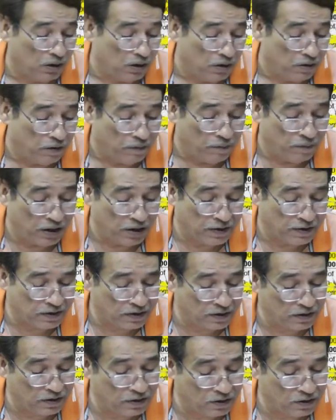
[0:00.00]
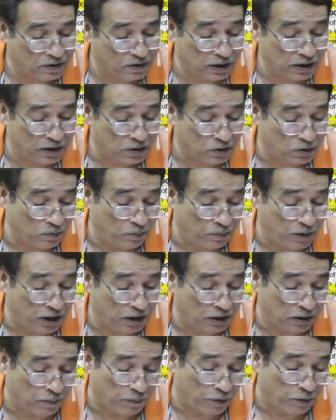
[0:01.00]
But just to make
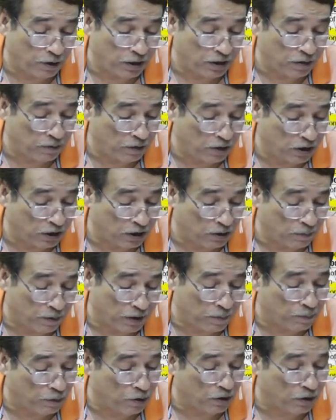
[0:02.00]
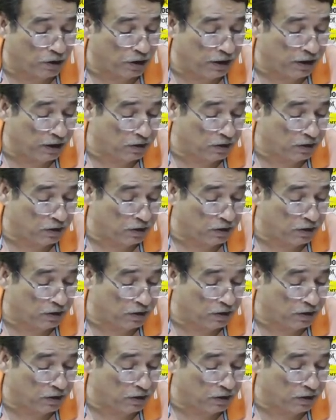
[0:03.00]
the point a little bit more clear,